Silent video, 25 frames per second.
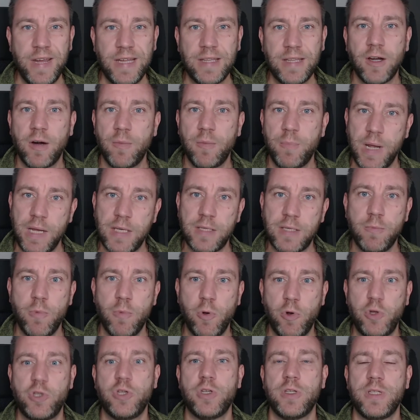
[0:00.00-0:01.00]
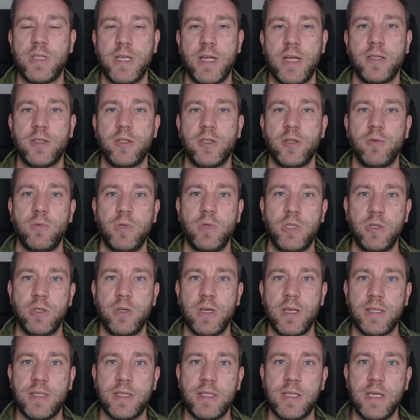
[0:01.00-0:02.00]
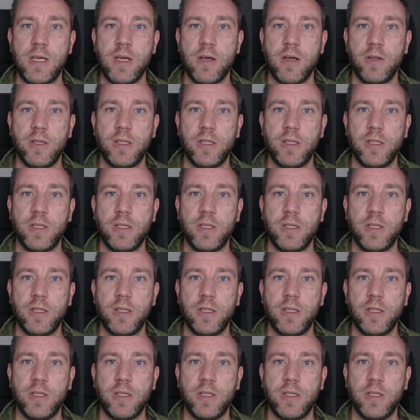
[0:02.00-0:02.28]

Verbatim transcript: radar-based motion sensor which you can see